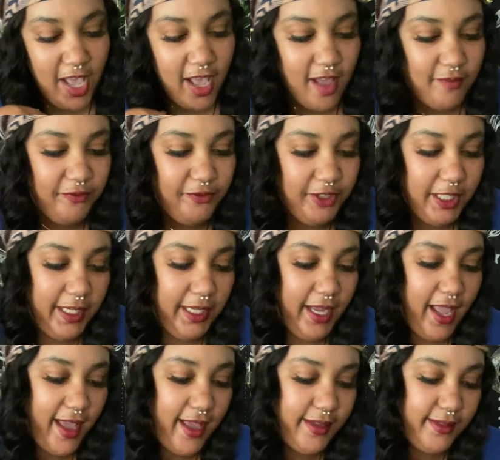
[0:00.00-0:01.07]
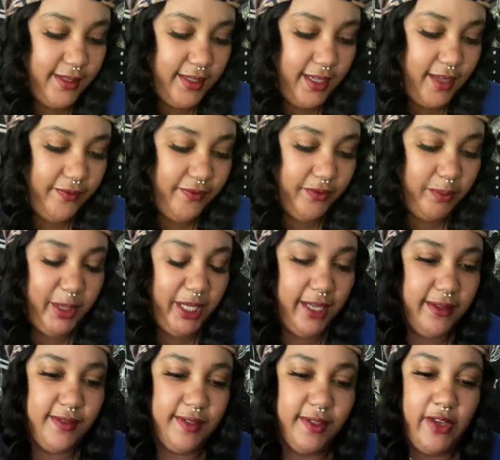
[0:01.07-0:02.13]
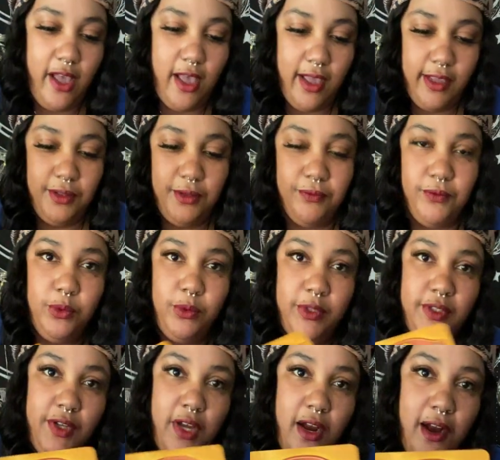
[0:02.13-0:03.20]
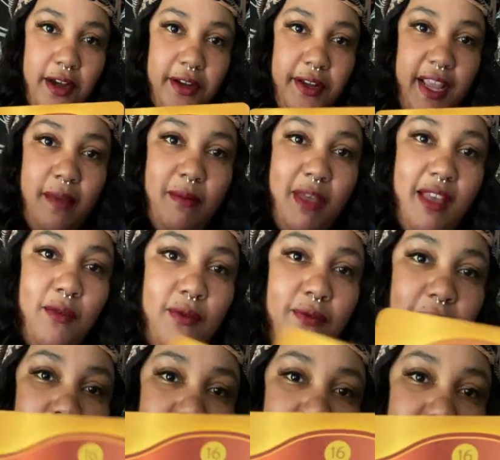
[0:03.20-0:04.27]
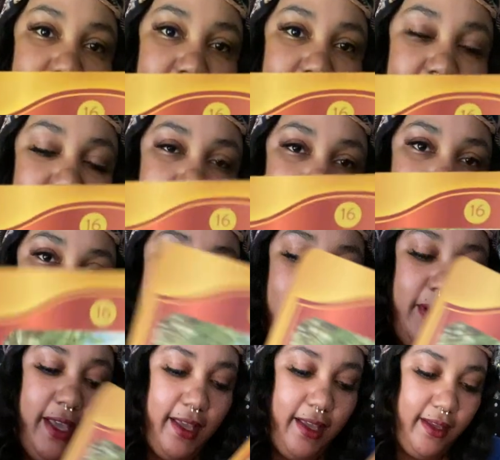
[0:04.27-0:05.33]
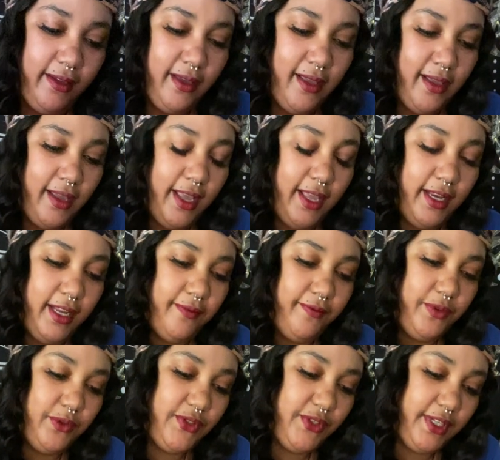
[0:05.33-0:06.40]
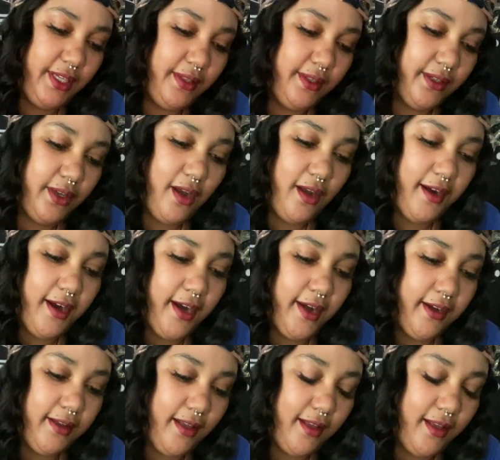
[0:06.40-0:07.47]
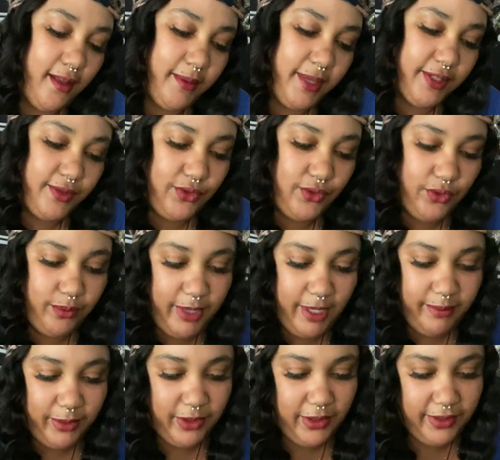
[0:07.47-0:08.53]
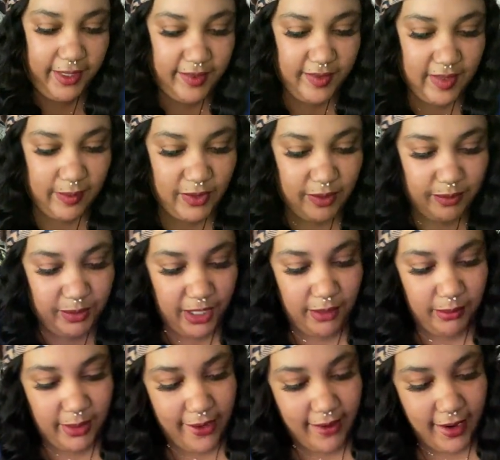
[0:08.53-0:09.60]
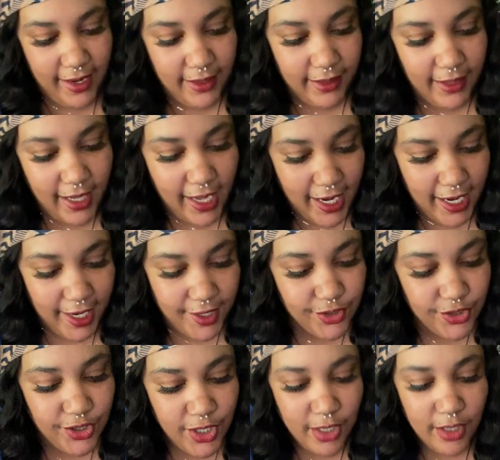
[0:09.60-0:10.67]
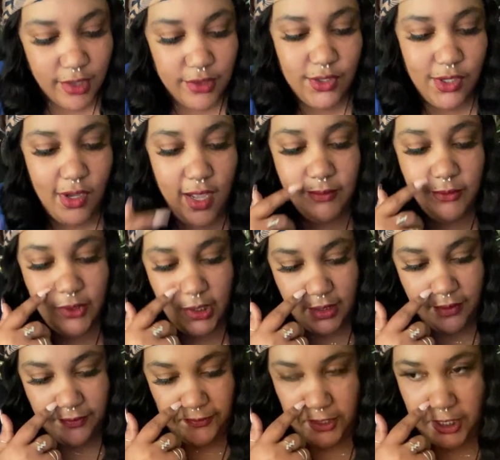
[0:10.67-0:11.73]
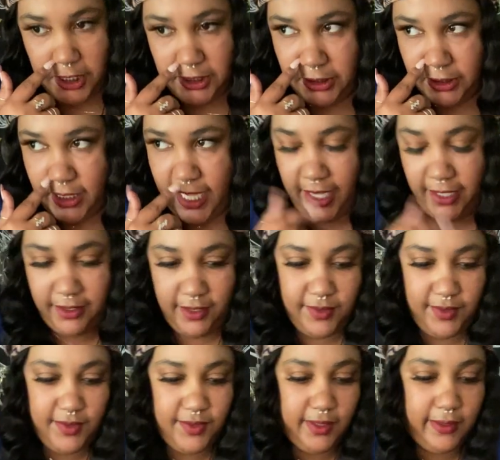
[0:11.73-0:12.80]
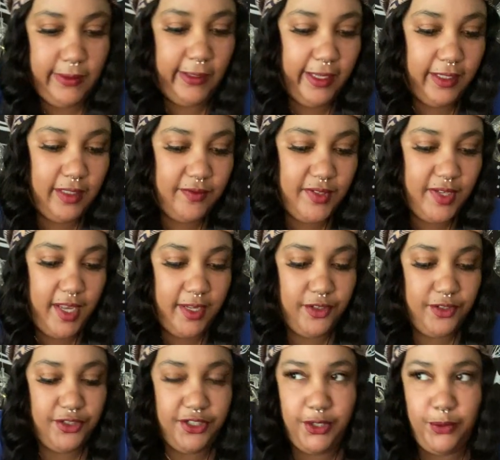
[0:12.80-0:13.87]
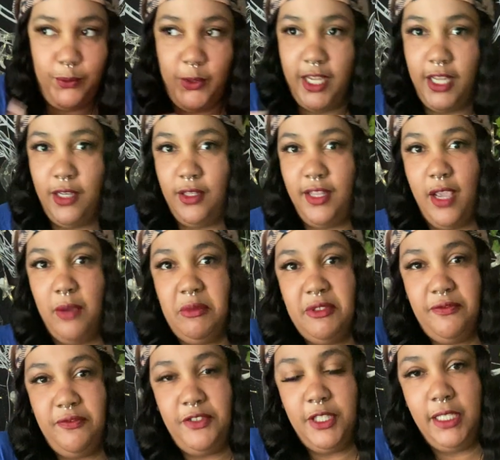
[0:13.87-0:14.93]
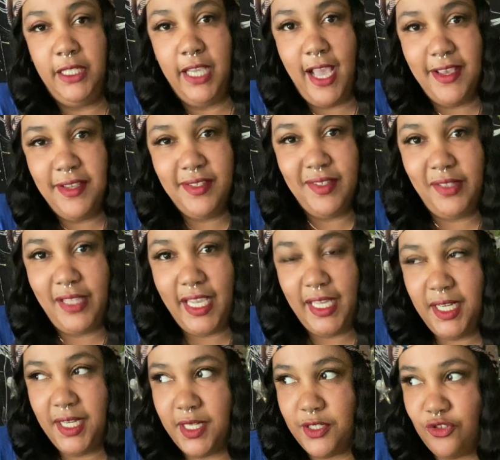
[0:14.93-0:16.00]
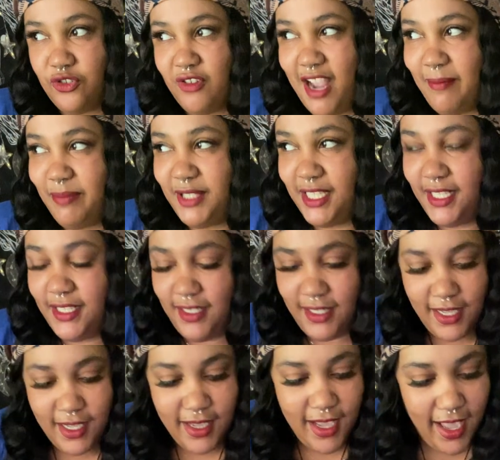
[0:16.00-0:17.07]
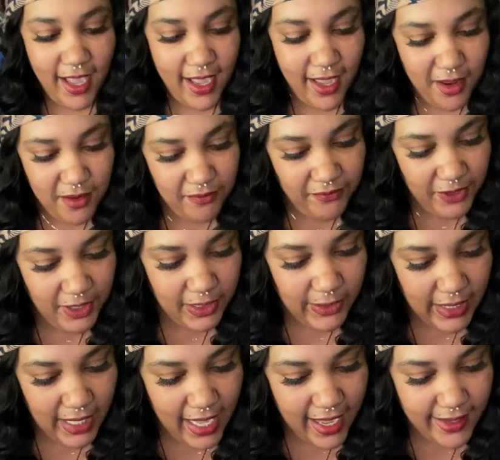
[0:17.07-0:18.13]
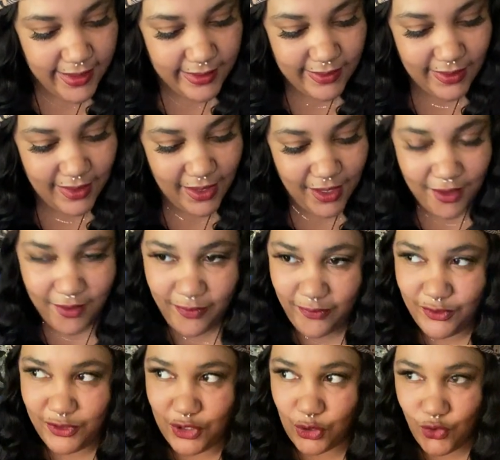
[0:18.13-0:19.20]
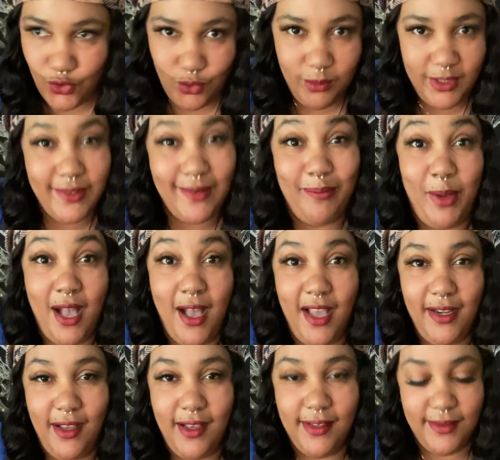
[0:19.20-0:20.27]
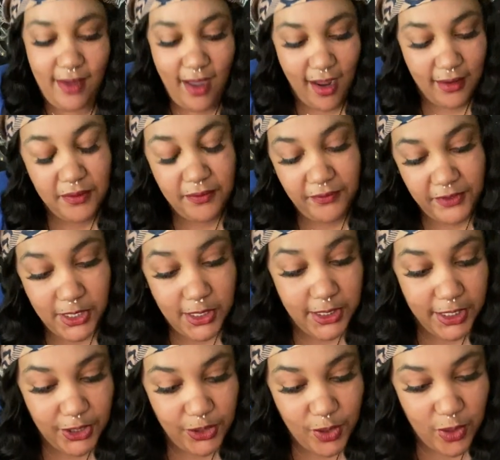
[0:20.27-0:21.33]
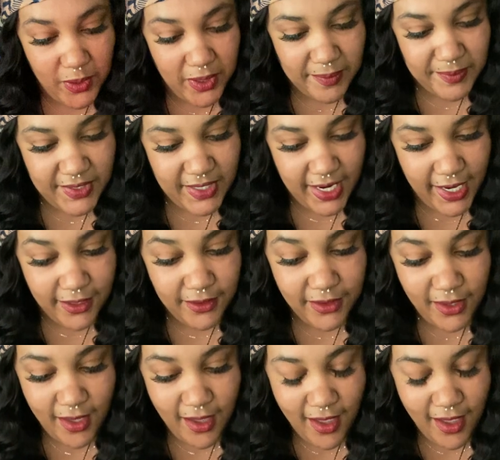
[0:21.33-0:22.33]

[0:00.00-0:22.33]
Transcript: I'm feeling as if, because the Caught in the Ruins card came out first, okay? And if you see in the card, it's two people and they seem to be behind a cage. So I'm really feeling like this is the collective's energy when they were feeling isolated and trapped in, and feeling as if doom is upon us, kind of feeling, you know what I'm saying?